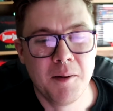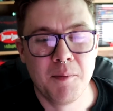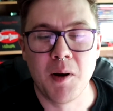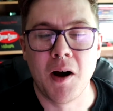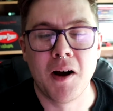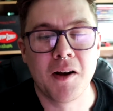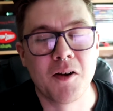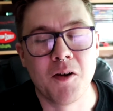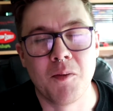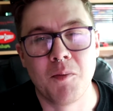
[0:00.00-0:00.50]
but
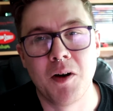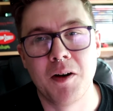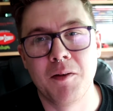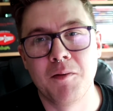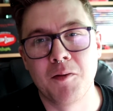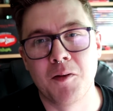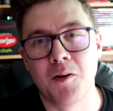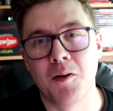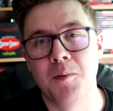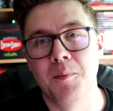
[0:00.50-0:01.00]
I got mine
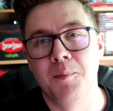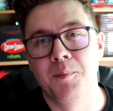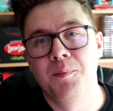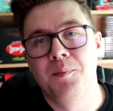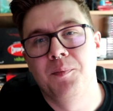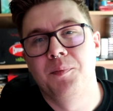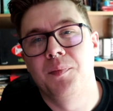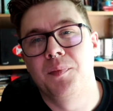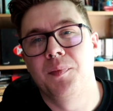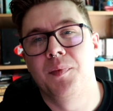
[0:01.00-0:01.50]
from
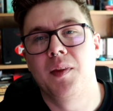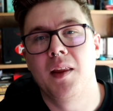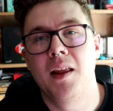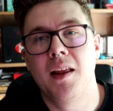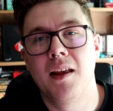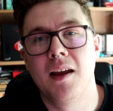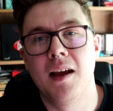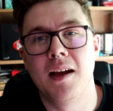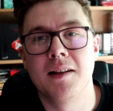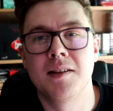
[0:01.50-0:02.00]

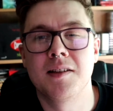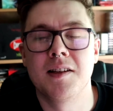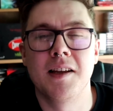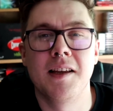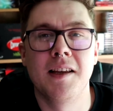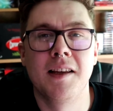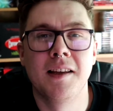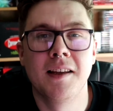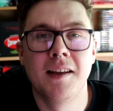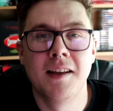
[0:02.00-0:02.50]

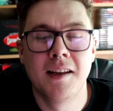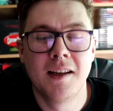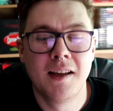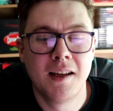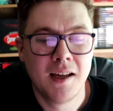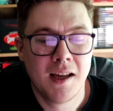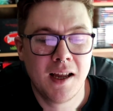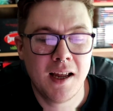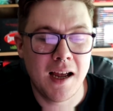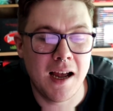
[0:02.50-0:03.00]
Etsy
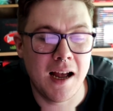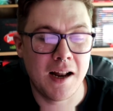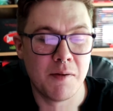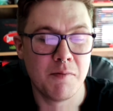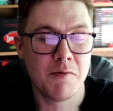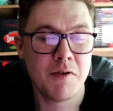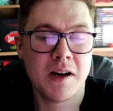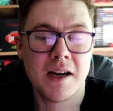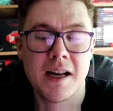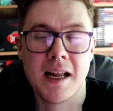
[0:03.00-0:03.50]
and
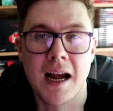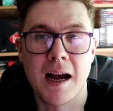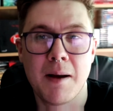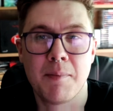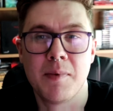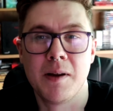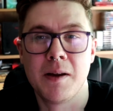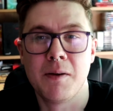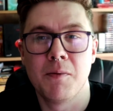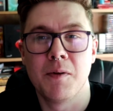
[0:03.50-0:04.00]
I'm really
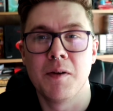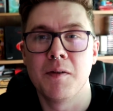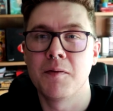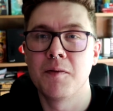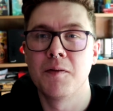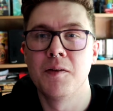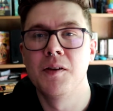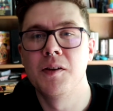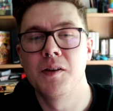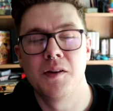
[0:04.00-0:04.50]
happy
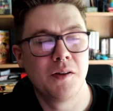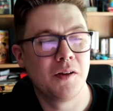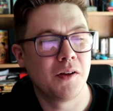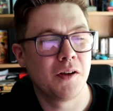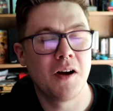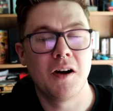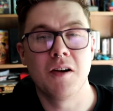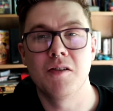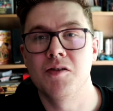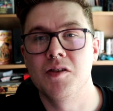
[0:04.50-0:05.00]
with the
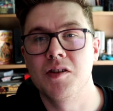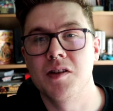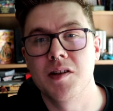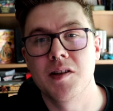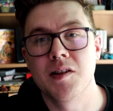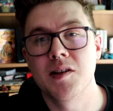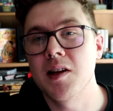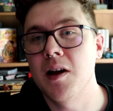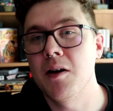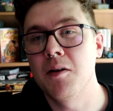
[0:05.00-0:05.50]
cartridge
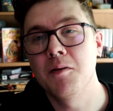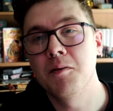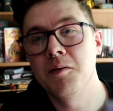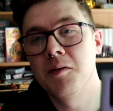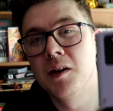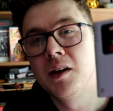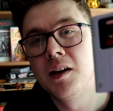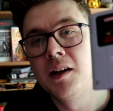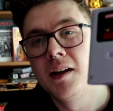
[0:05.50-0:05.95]
itself.